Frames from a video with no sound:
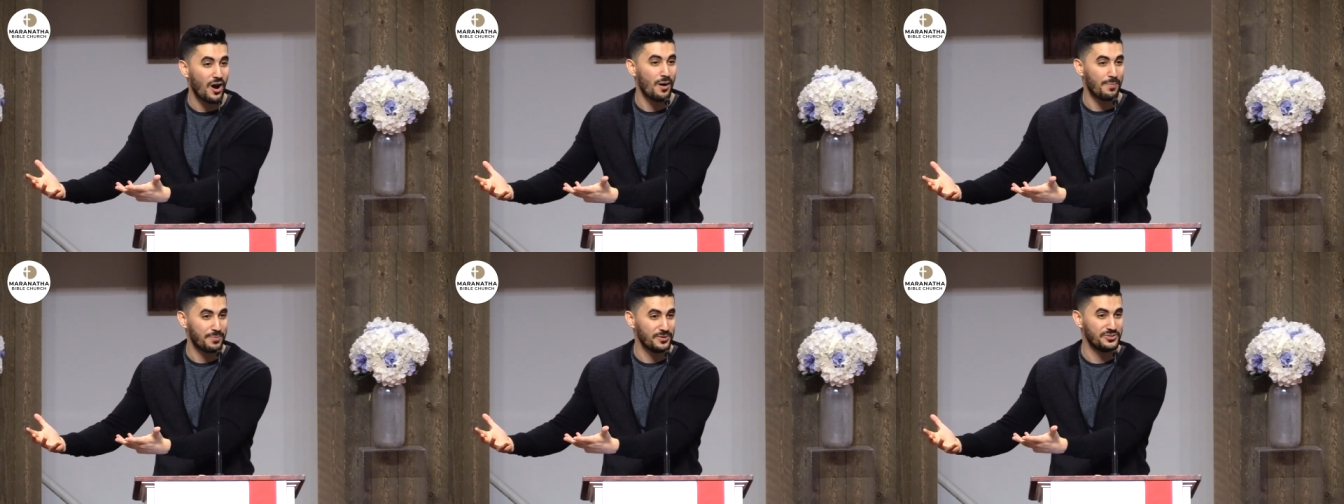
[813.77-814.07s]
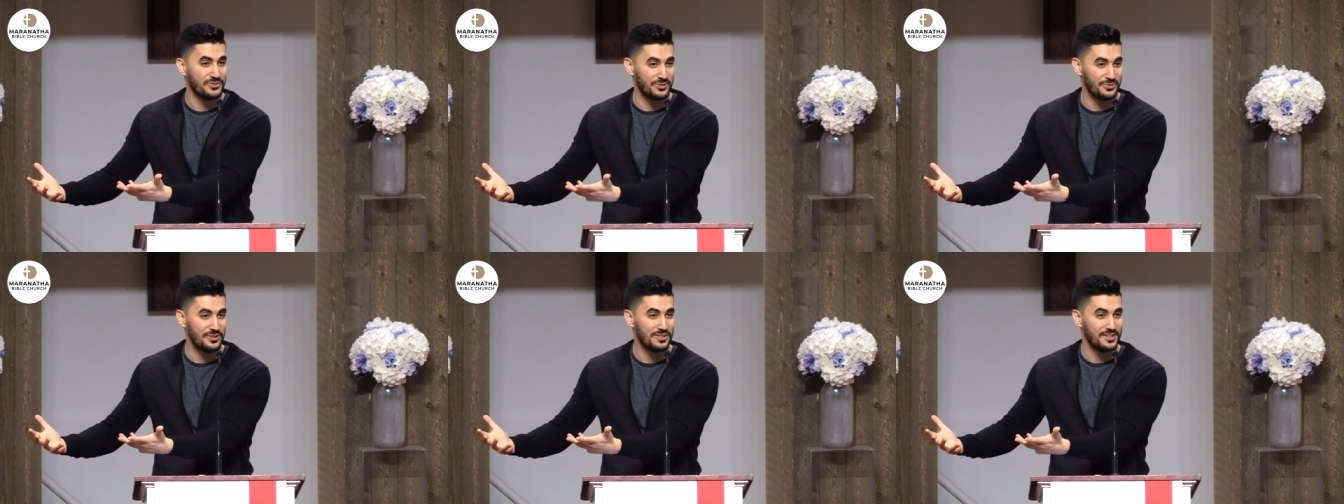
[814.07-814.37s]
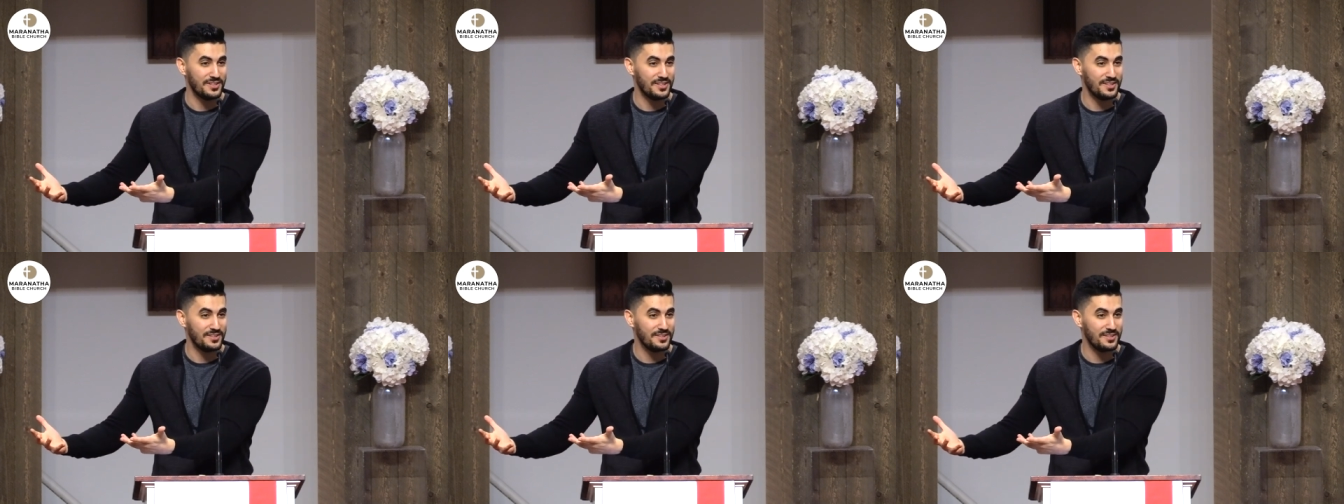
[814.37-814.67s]

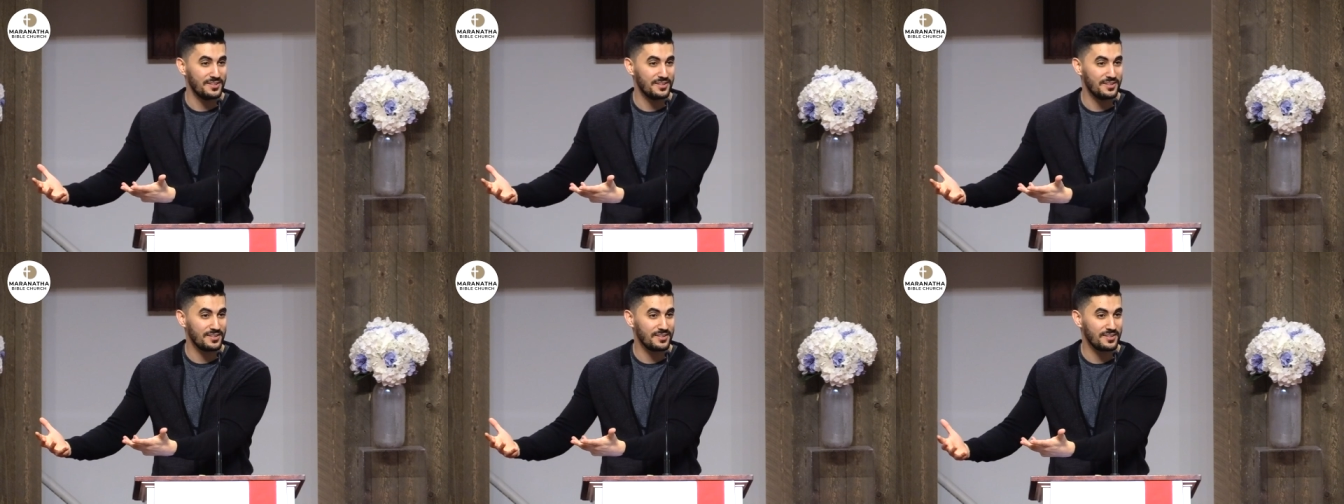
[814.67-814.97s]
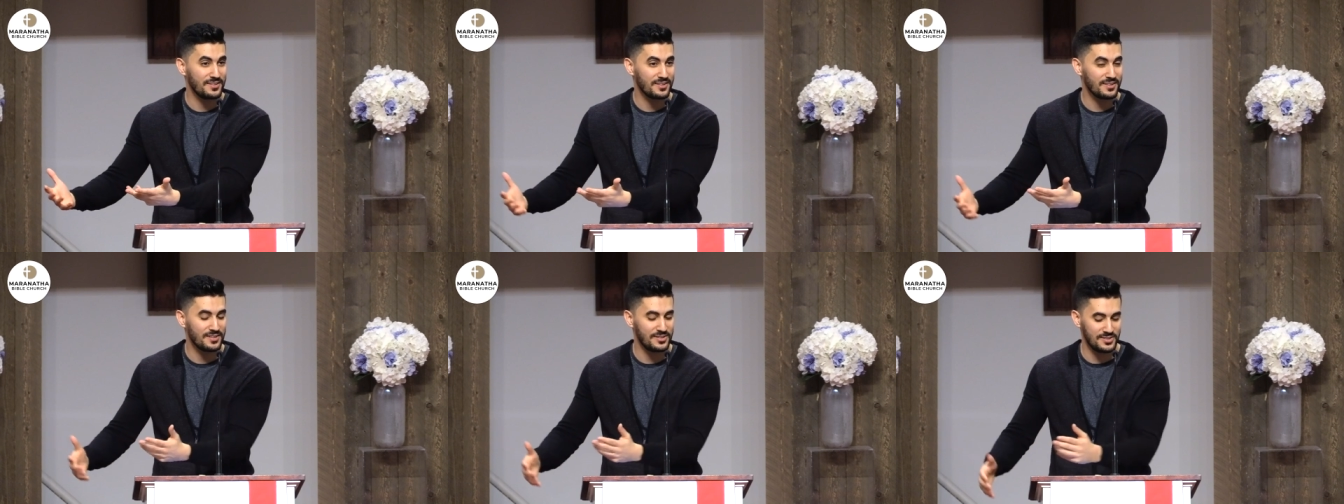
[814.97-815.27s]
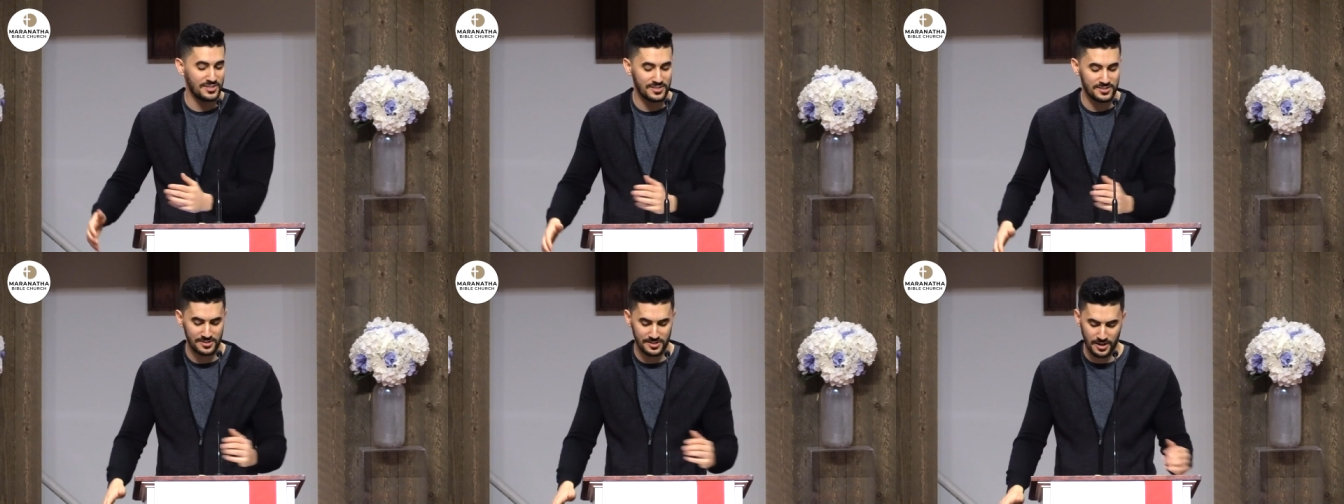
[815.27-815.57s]
opportunity
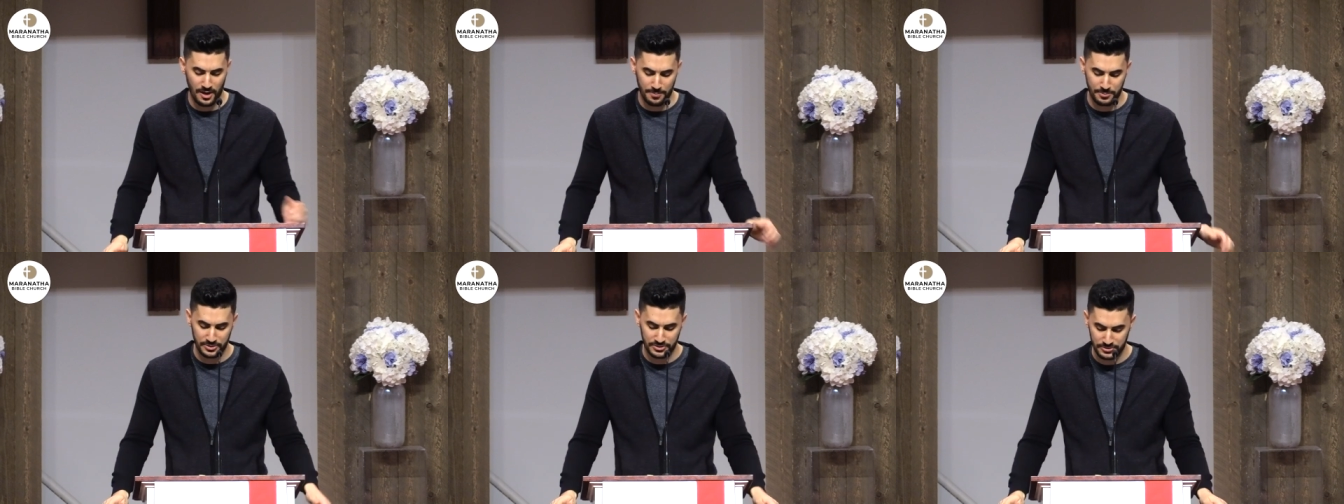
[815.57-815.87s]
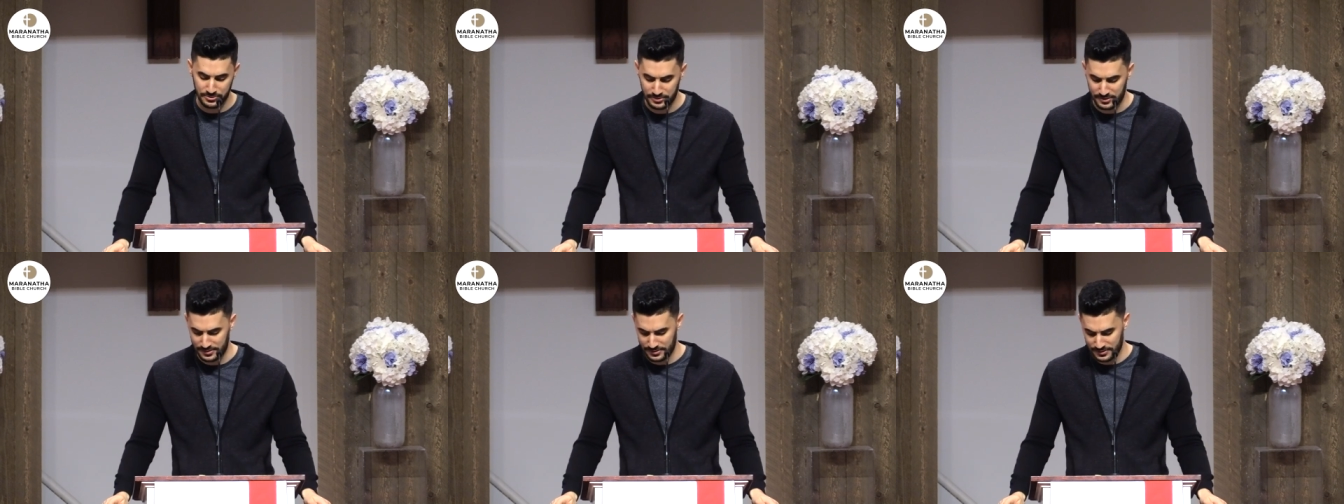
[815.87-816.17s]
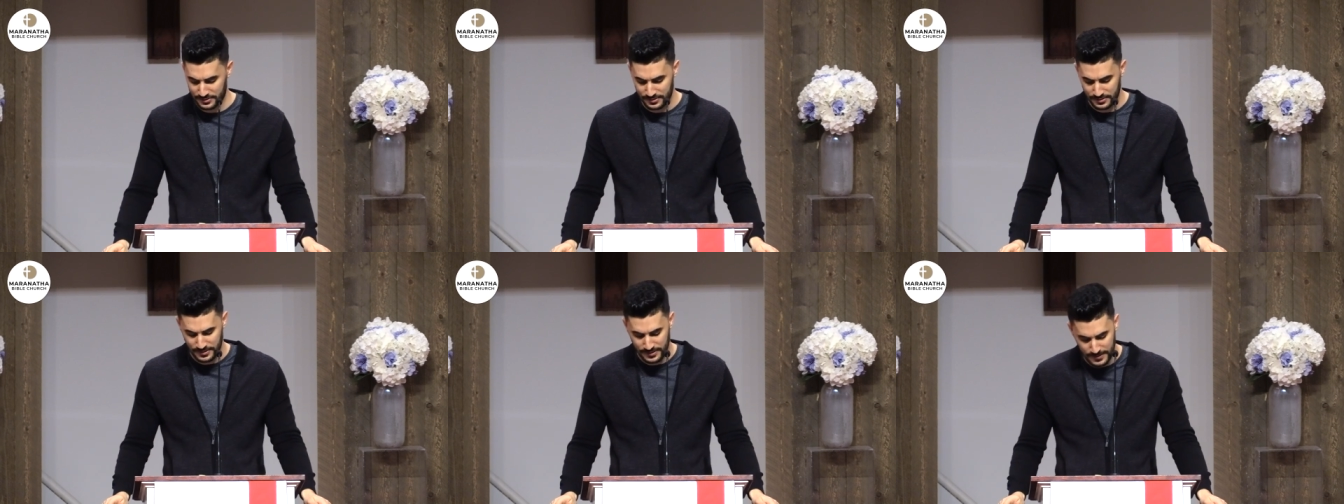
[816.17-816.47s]
because he's an
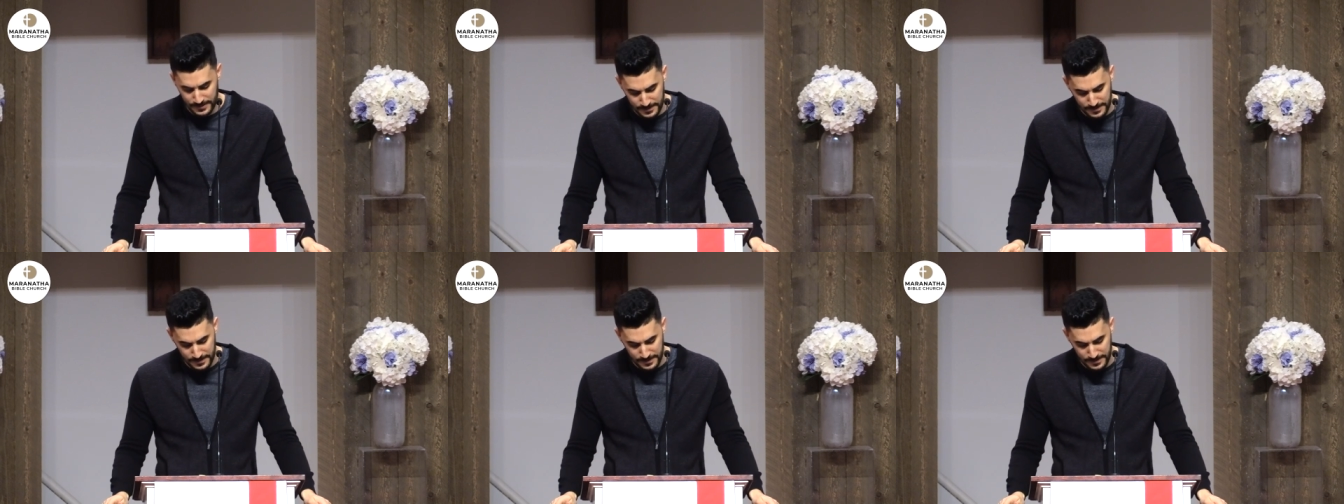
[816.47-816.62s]
opportunist.